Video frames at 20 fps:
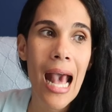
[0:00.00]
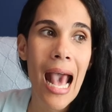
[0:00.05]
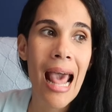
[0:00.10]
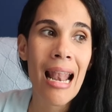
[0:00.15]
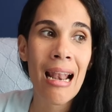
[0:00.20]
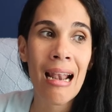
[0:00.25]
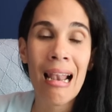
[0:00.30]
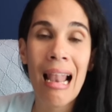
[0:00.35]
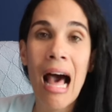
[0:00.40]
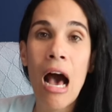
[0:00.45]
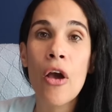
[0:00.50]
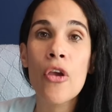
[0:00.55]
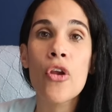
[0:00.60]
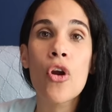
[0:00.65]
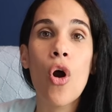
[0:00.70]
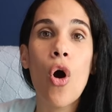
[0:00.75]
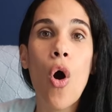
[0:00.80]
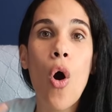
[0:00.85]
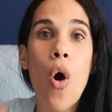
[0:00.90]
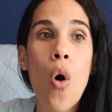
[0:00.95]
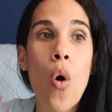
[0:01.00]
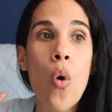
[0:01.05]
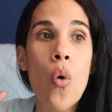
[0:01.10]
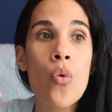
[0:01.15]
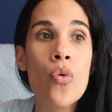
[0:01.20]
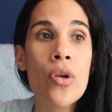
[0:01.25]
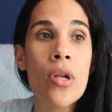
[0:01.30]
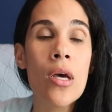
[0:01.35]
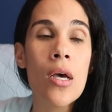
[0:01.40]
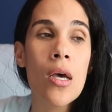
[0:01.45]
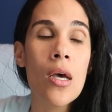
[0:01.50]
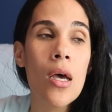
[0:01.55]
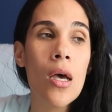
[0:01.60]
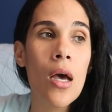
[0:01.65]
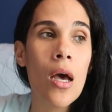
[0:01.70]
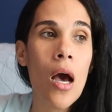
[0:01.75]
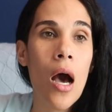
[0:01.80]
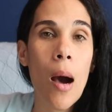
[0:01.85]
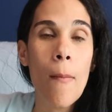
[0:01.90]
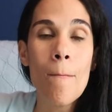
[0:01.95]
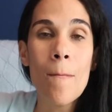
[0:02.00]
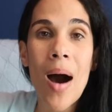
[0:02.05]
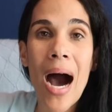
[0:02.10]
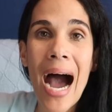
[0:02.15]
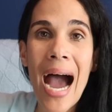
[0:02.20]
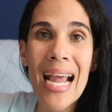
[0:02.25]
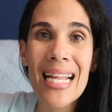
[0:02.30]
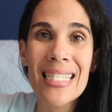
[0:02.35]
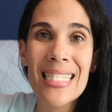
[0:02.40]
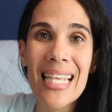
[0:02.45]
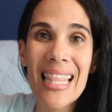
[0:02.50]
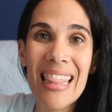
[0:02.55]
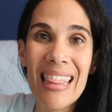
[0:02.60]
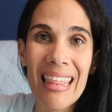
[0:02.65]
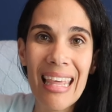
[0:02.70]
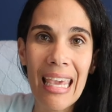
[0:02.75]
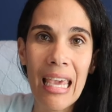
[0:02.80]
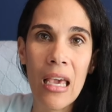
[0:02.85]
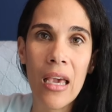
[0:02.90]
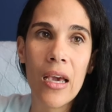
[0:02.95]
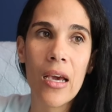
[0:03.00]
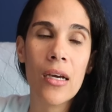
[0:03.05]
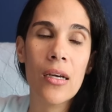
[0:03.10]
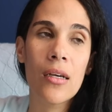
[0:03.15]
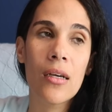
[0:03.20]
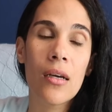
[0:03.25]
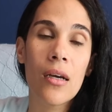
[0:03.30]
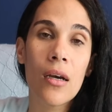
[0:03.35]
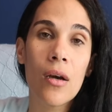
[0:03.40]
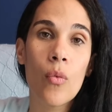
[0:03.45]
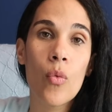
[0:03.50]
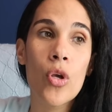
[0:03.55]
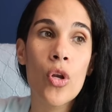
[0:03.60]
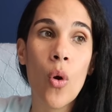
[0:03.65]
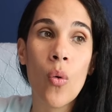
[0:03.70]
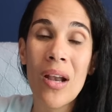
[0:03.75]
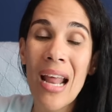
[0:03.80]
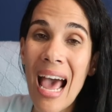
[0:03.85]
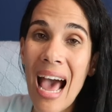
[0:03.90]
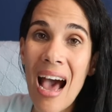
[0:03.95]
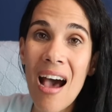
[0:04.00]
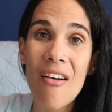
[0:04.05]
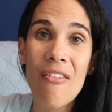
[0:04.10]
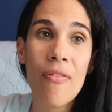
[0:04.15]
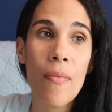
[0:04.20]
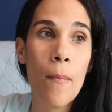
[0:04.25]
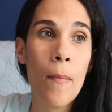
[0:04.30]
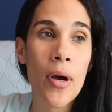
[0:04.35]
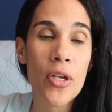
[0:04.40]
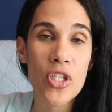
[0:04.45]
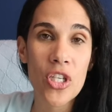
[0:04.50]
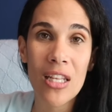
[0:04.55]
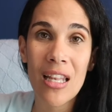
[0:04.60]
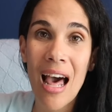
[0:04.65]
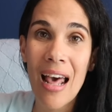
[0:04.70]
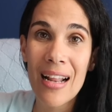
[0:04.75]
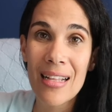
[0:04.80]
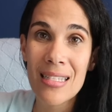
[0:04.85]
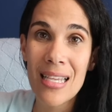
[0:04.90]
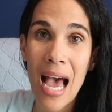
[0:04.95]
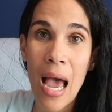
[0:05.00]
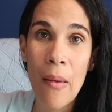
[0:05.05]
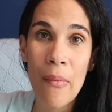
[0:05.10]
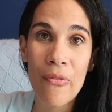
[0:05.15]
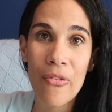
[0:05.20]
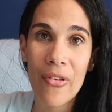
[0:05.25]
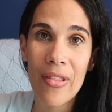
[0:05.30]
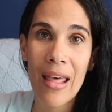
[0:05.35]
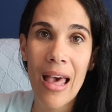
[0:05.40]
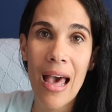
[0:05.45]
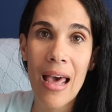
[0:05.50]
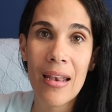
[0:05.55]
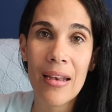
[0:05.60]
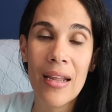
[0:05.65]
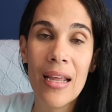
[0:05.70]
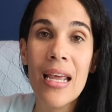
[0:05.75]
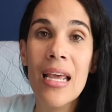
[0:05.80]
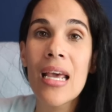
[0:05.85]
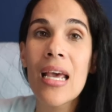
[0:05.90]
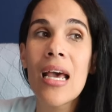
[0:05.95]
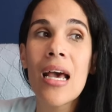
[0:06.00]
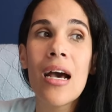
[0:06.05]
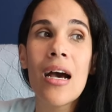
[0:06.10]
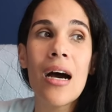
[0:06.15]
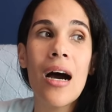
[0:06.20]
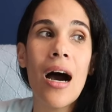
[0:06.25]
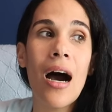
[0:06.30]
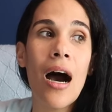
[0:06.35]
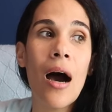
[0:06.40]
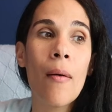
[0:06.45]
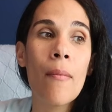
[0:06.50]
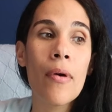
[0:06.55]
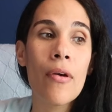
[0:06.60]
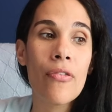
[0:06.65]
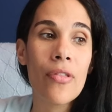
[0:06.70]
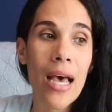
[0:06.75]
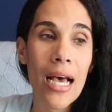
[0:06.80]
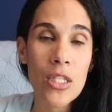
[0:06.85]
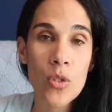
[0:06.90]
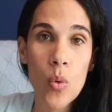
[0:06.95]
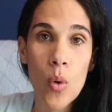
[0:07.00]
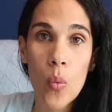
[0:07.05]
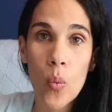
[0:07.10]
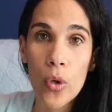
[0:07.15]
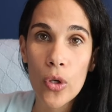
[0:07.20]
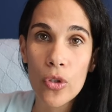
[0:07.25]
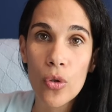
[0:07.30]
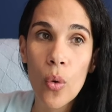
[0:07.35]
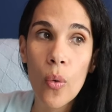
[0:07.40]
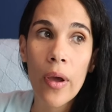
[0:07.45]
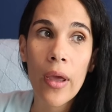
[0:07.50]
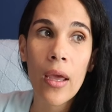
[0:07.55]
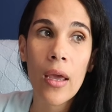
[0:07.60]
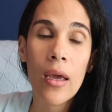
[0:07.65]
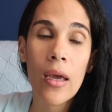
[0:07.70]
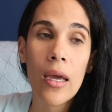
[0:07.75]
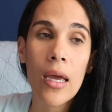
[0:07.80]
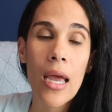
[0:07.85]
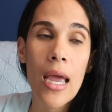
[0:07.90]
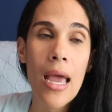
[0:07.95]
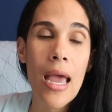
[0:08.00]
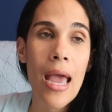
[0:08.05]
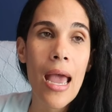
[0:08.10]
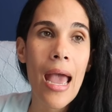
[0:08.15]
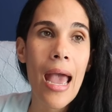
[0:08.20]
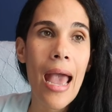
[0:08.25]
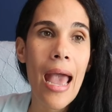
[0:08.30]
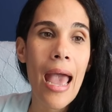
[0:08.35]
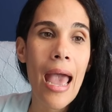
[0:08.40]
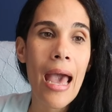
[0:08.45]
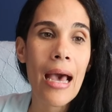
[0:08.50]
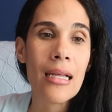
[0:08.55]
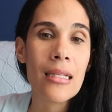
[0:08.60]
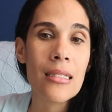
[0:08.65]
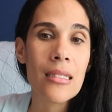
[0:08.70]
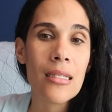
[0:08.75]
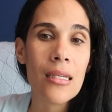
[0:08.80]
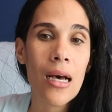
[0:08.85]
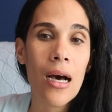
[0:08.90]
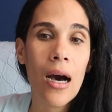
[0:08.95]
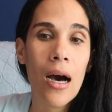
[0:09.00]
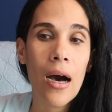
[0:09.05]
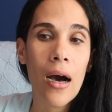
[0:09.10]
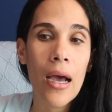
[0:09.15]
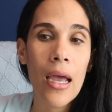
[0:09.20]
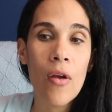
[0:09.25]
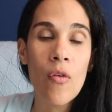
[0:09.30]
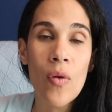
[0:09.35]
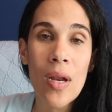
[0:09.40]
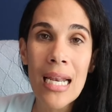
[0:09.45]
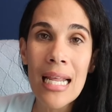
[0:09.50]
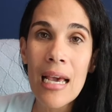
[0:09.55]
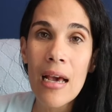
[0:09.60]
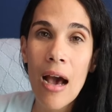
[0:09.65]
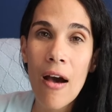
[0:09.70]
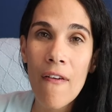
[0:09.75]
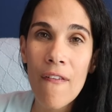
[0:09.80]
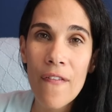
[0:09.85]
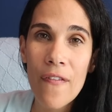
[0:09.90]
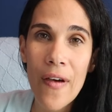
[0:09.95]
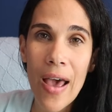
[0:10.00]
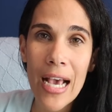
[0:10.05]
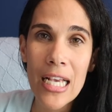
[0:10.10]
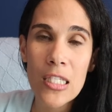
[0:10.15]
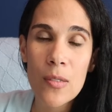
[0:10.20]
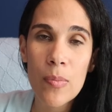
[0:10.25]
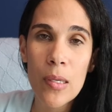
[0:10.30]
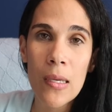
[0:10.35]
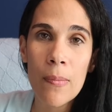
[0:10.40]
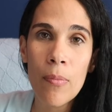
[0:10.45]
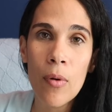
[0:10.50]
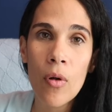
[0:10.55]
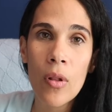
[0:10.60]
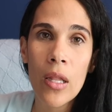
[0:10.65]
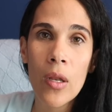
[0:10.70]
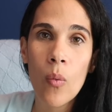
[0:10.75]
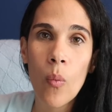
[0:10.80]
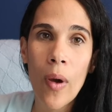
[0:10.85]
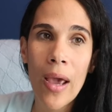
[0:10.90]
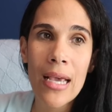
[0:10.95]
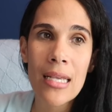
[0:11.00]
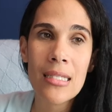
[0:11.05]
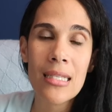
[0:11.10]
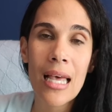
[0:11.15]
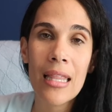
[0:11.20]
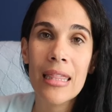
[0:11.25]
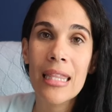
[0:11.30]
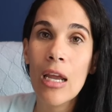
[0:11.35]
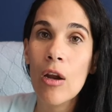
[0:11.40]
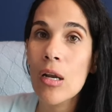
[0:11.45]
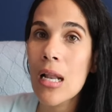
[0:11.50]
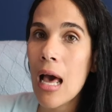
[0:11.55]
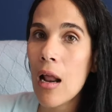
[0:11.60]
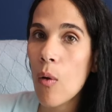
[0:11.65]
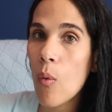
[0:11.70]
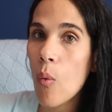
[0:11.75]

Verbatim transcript: and allow your own mind to think? We don't have much, a lot of time for that um, if that's what we're doing. And uh, it really affects people in ways that they're not